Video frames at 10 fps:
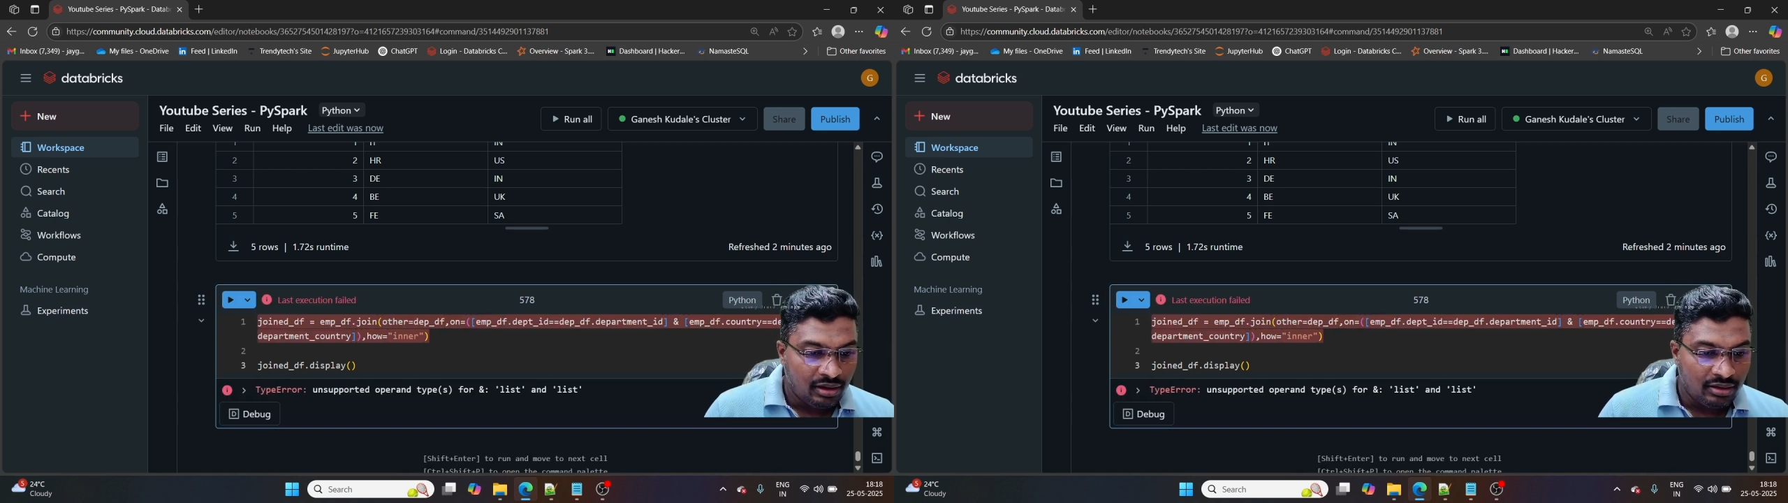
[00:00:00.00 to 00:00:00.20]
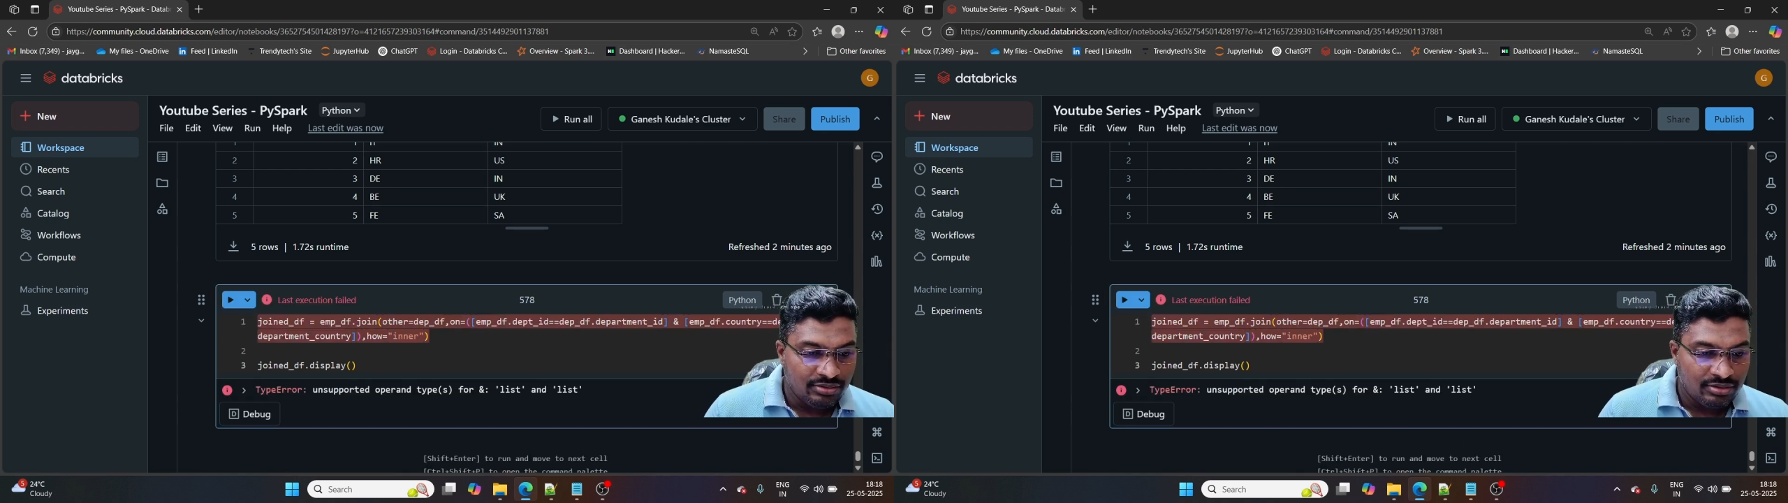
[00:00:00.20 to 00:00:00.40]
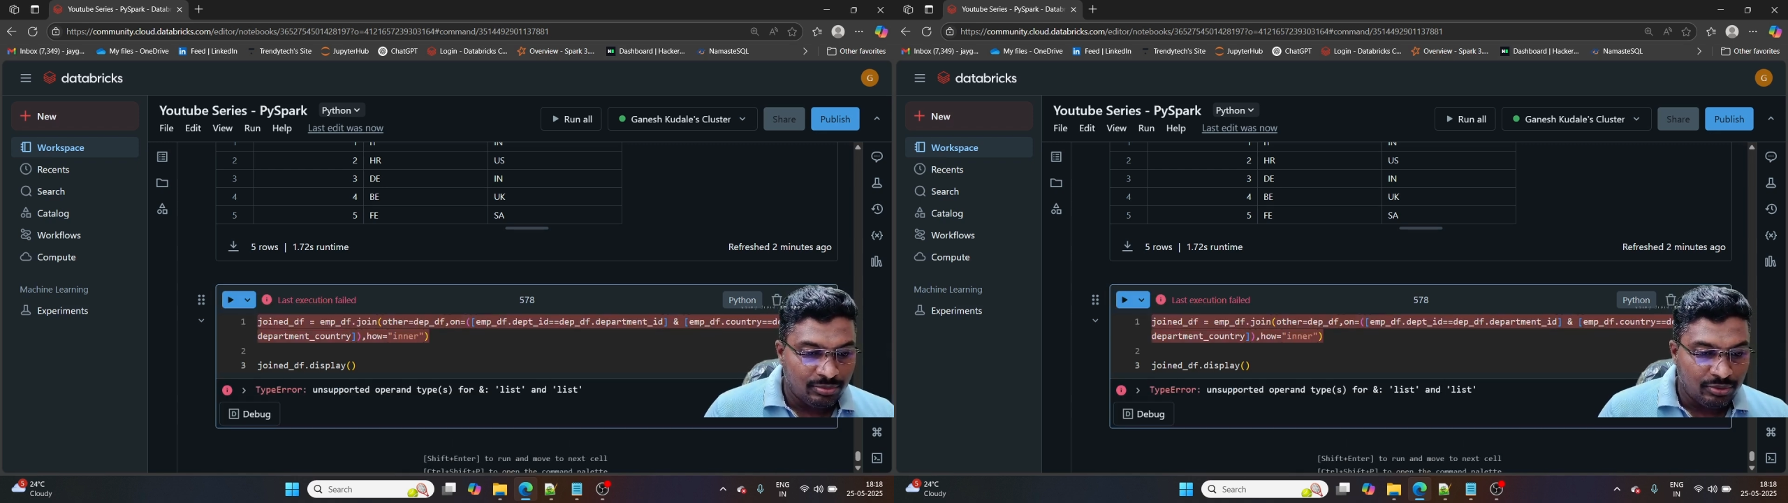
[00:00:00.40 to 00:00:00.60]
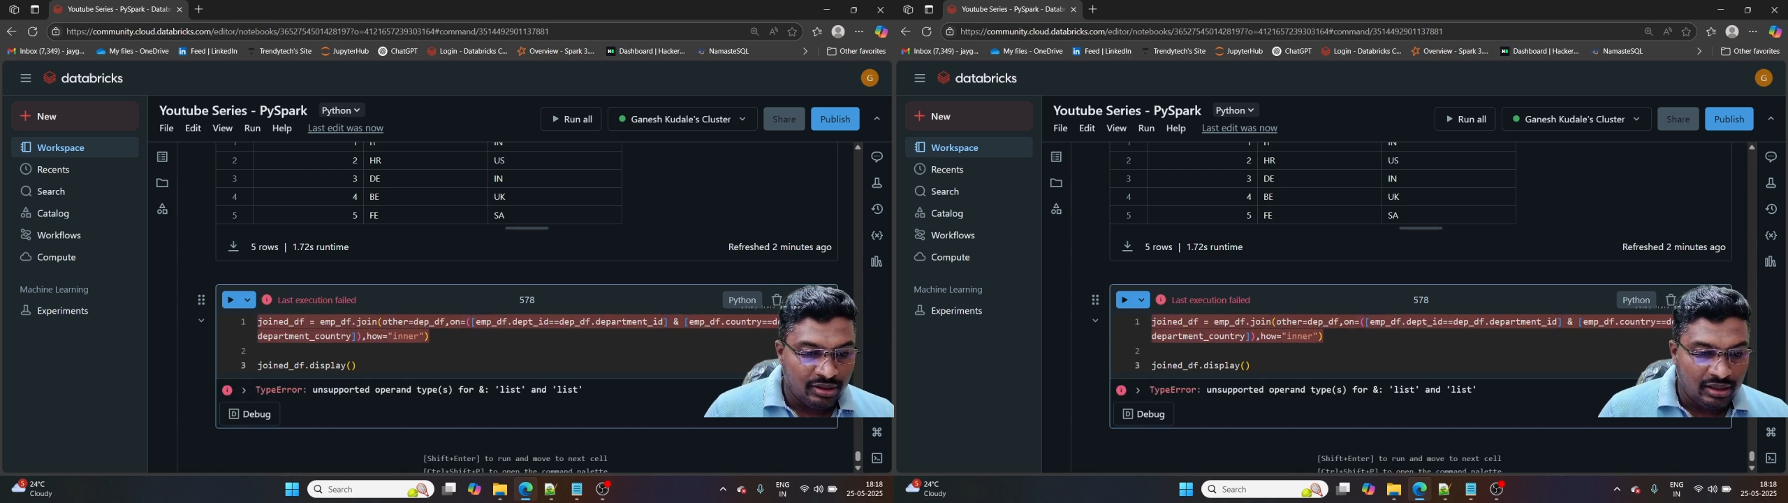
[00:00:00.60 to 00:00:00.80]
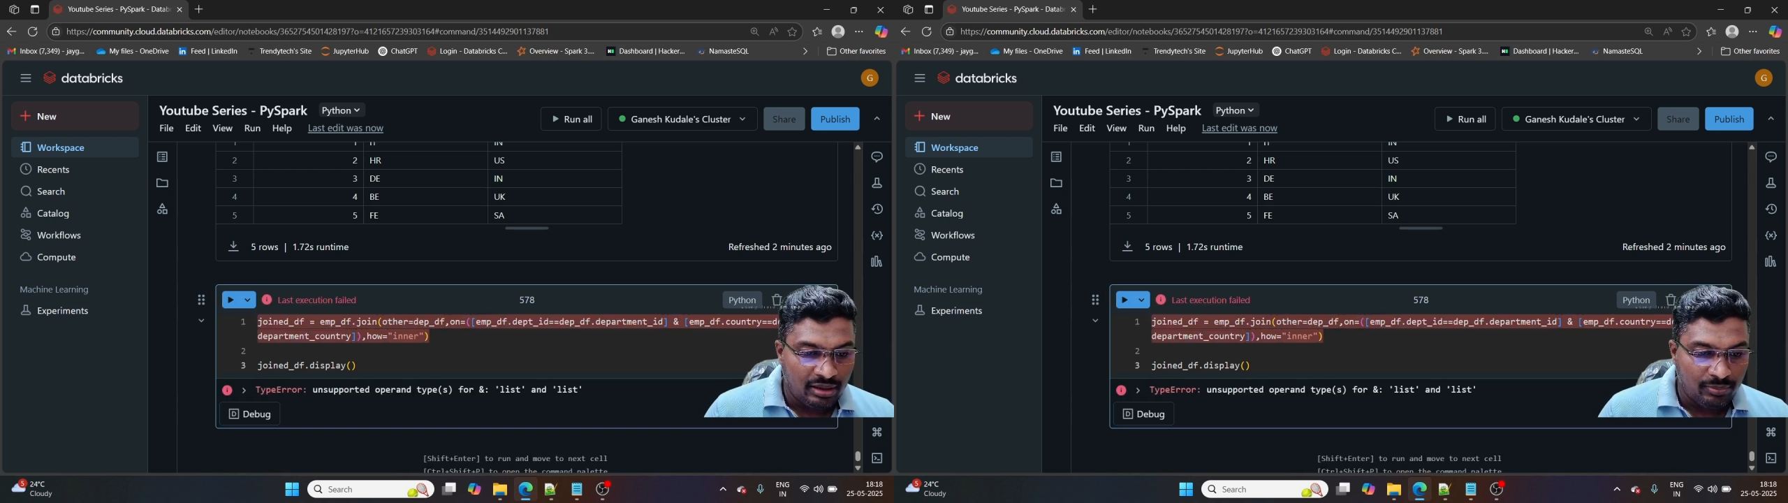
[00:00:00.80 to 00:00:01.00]

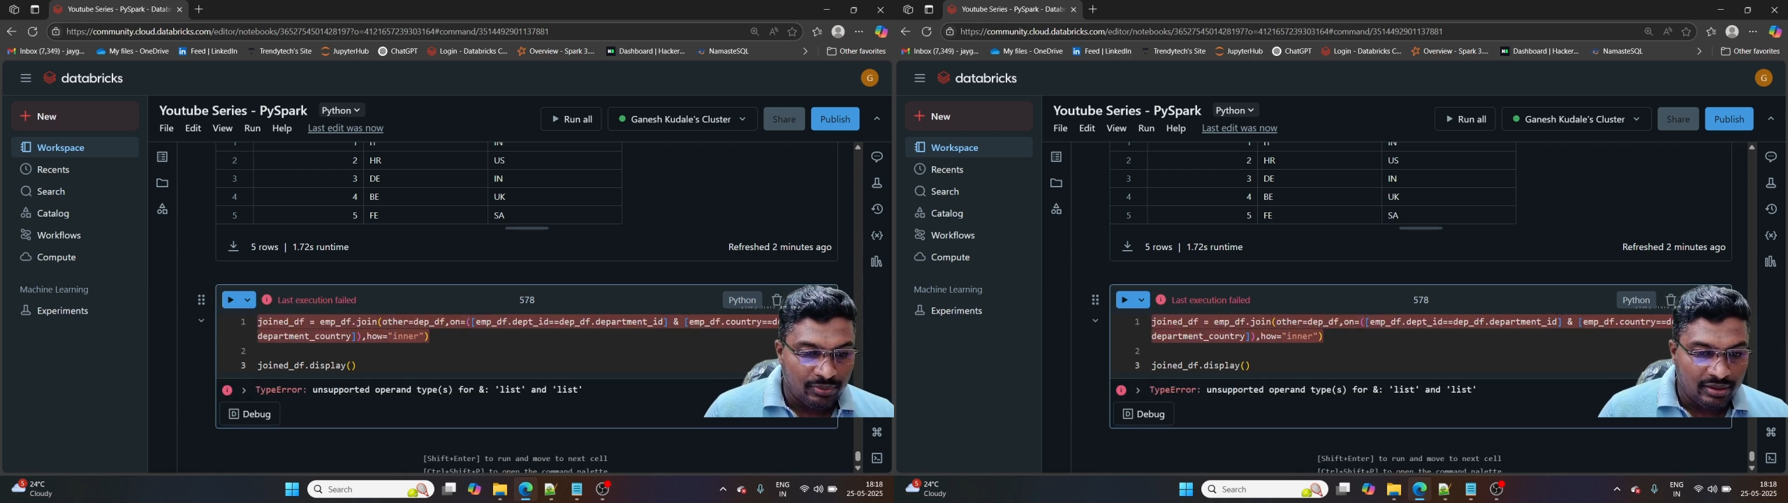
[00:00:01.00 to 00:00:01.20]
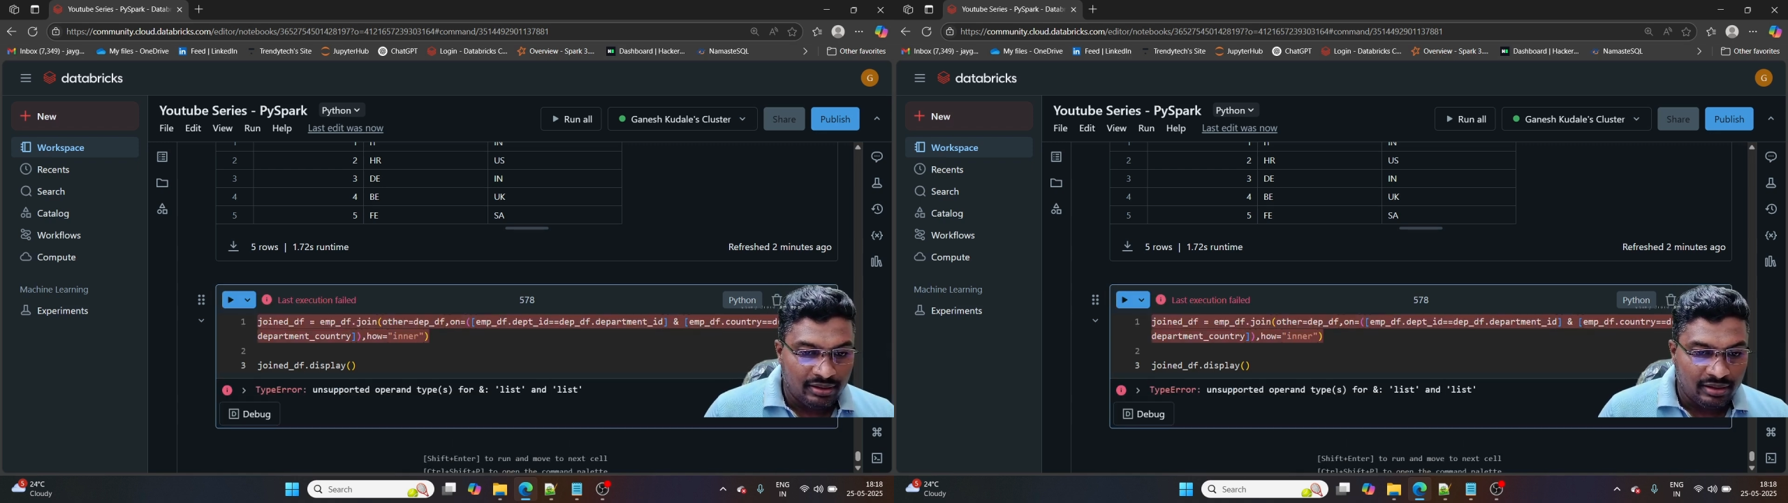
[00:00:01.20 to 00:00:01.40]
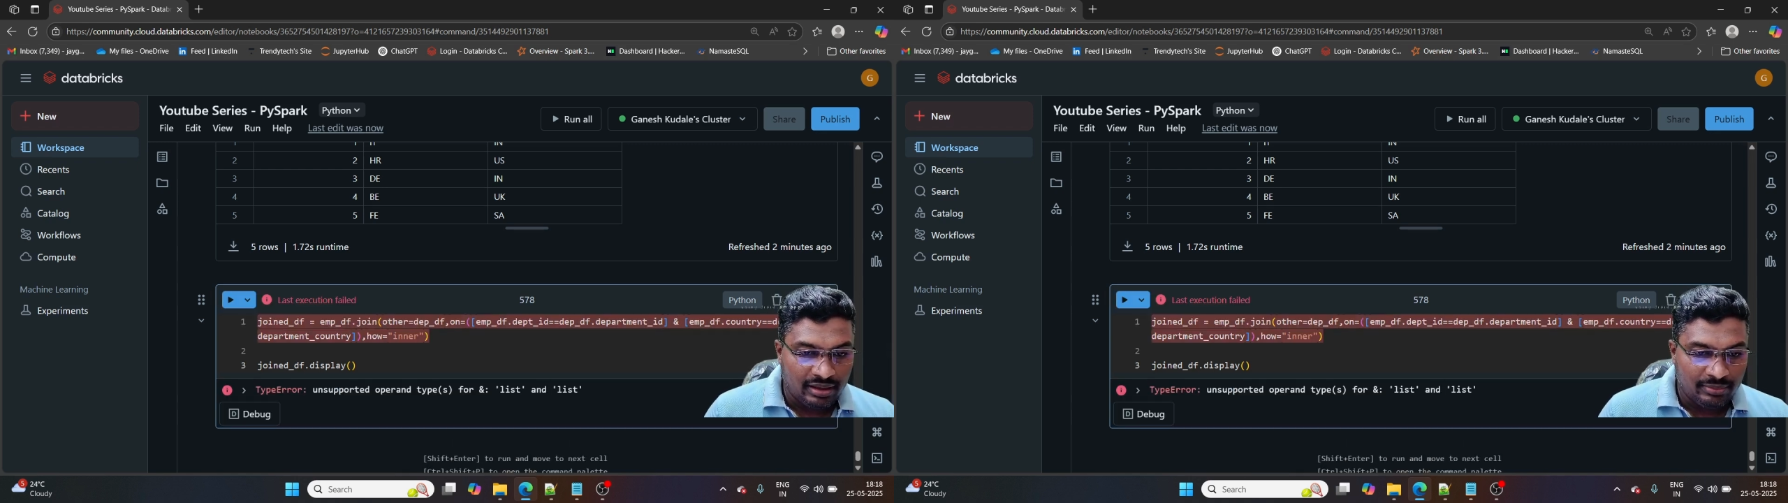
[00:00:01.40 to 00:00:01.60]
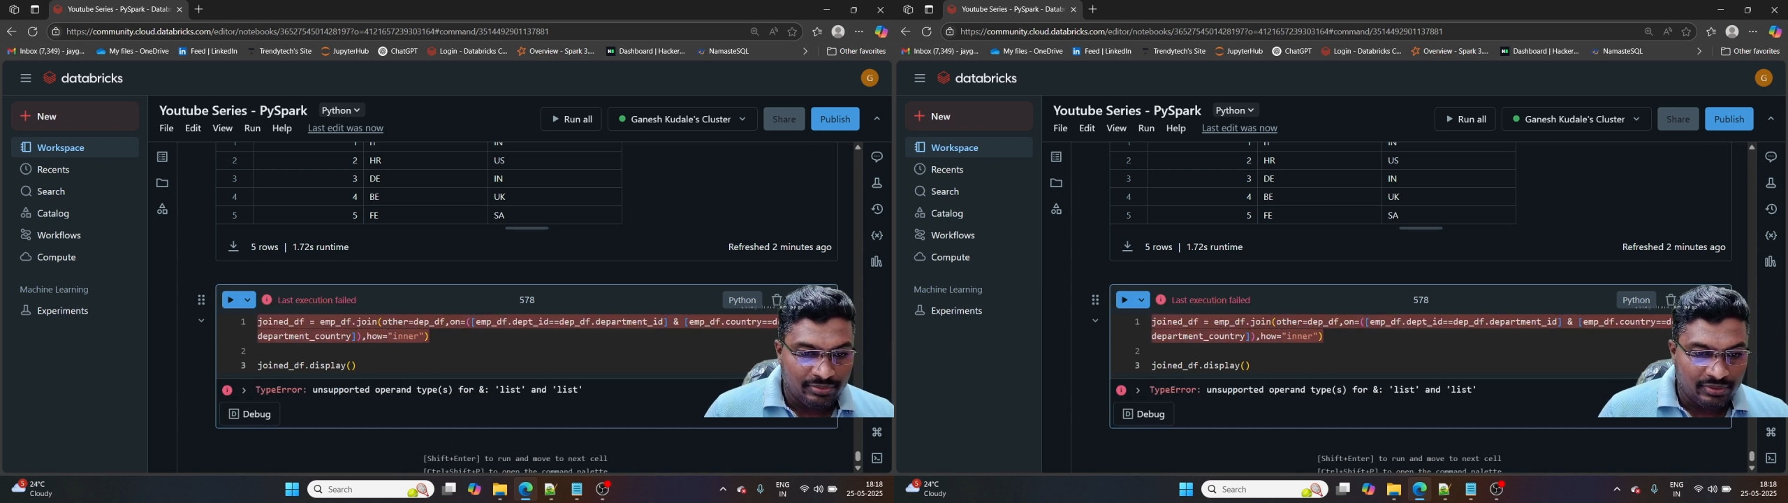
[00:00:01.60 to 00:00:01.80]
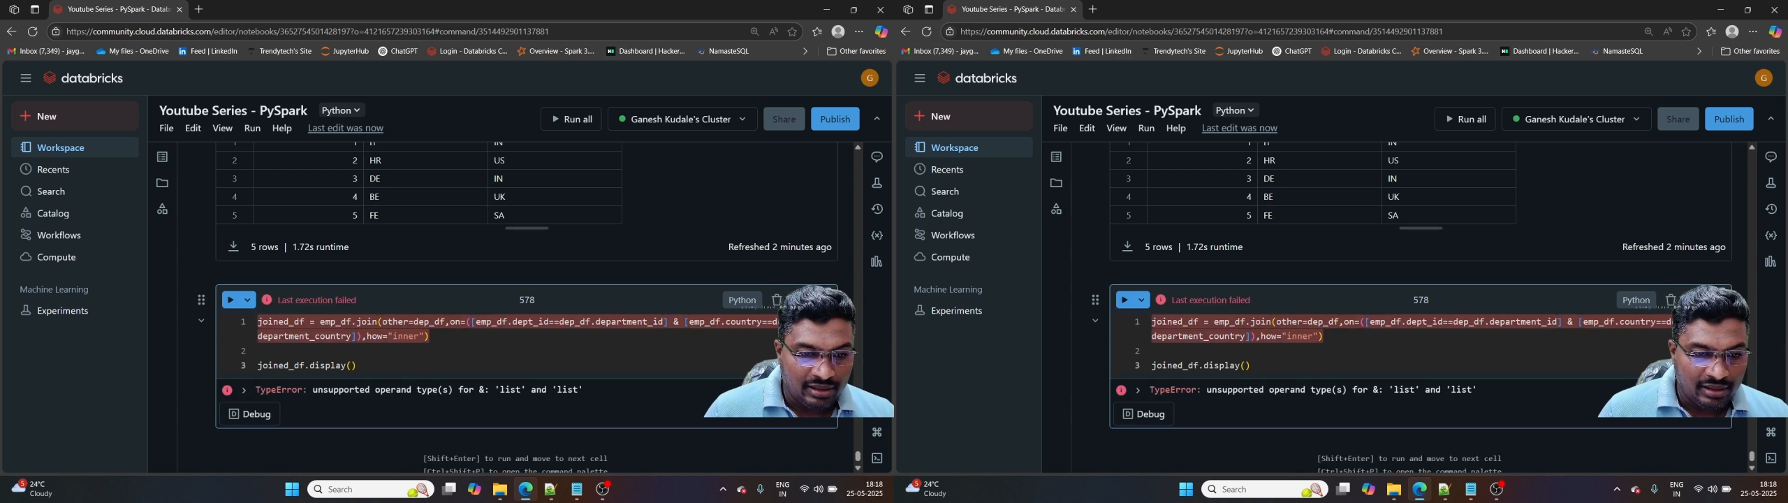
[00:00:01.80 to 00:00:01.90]
Unsupported operand types